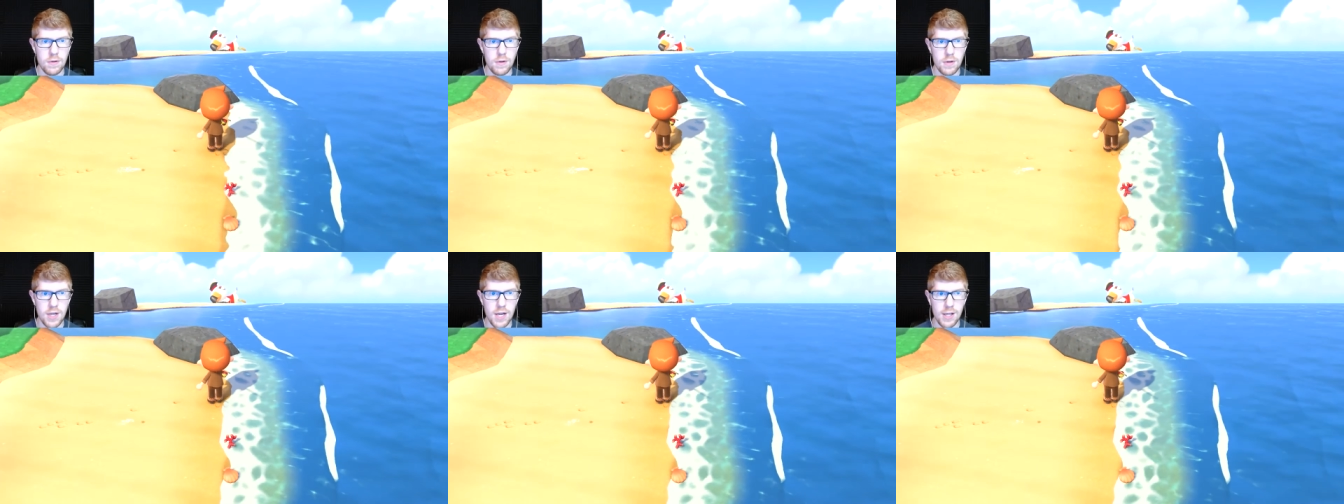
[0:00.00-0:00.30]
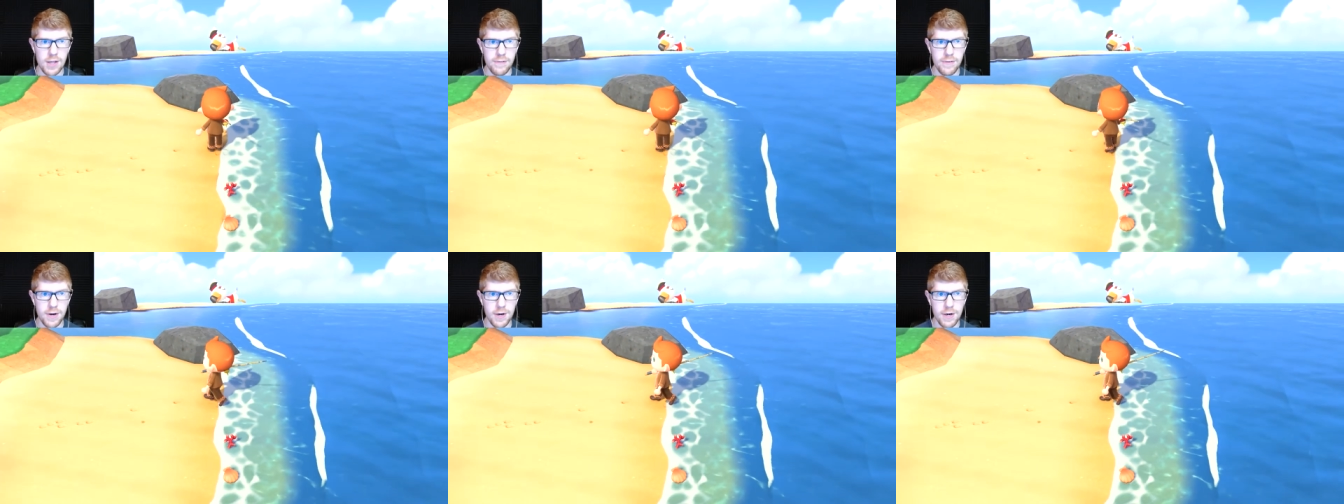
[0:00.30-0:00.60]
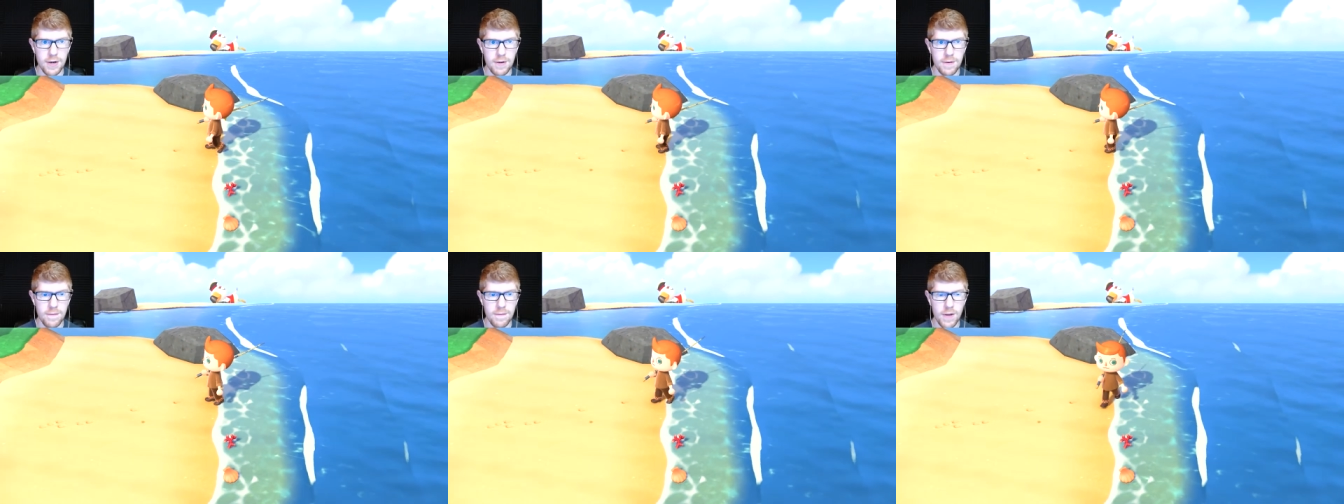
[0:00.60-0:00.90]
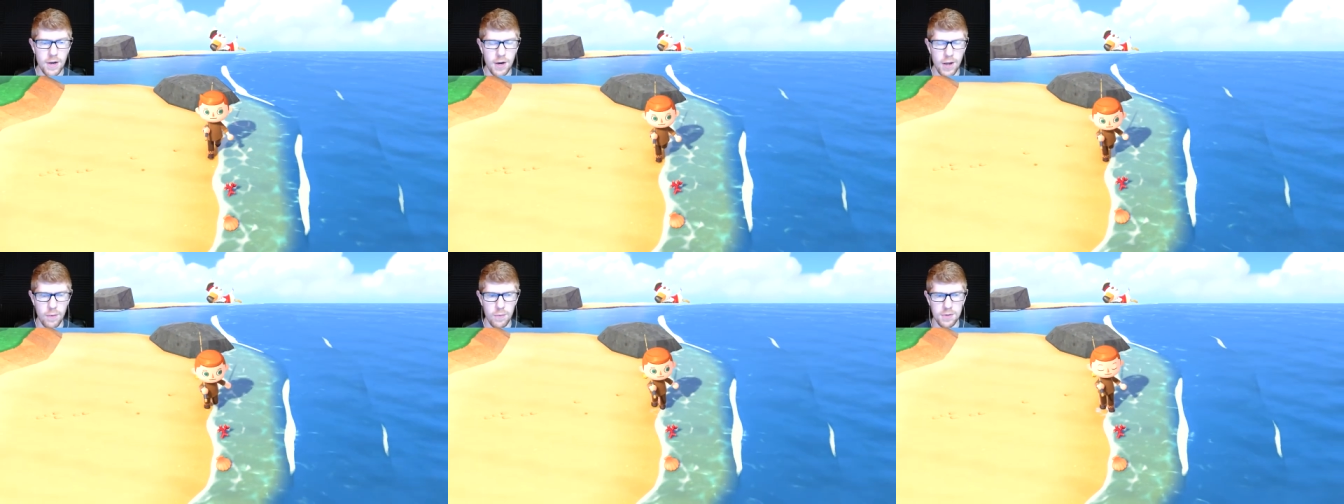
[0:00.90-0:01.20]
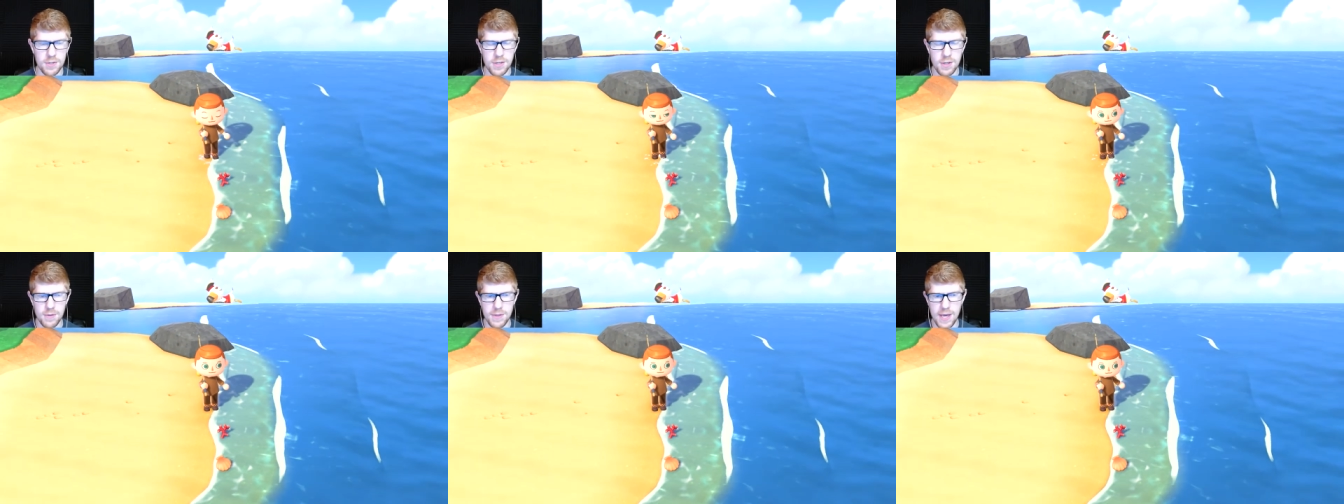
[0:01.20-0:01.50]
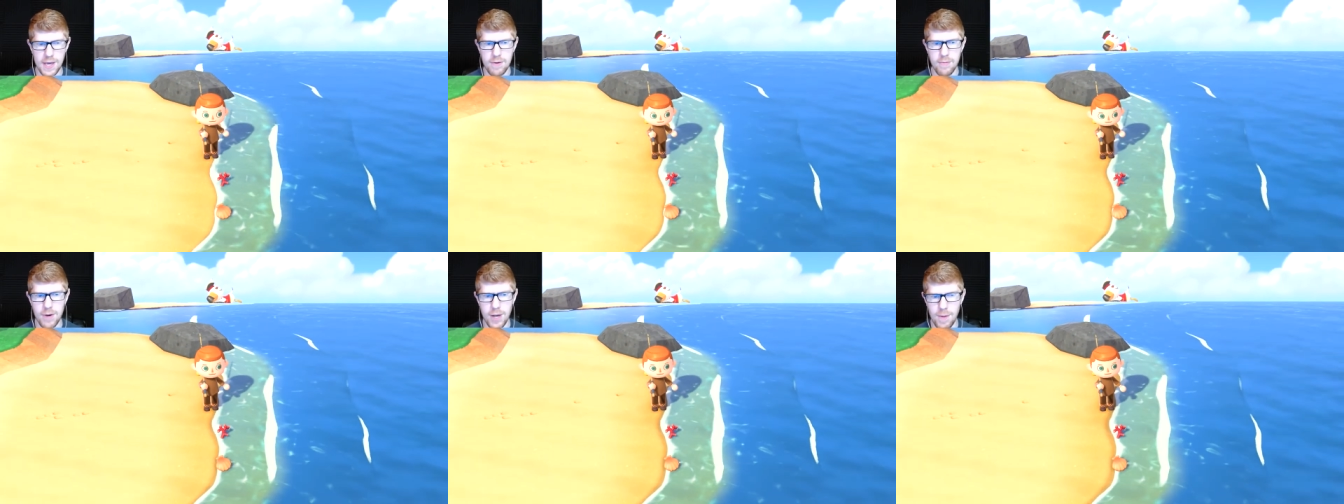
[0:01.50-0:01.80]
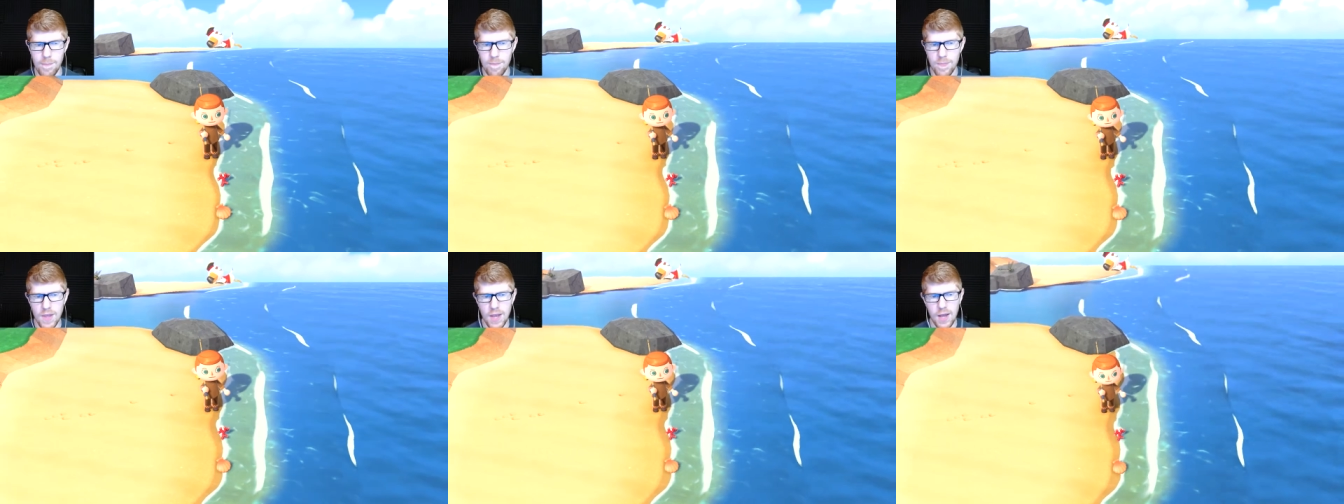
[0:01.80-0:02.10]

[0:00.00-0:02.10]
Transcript: Gulliver. All right, we'll deal with that in a minute.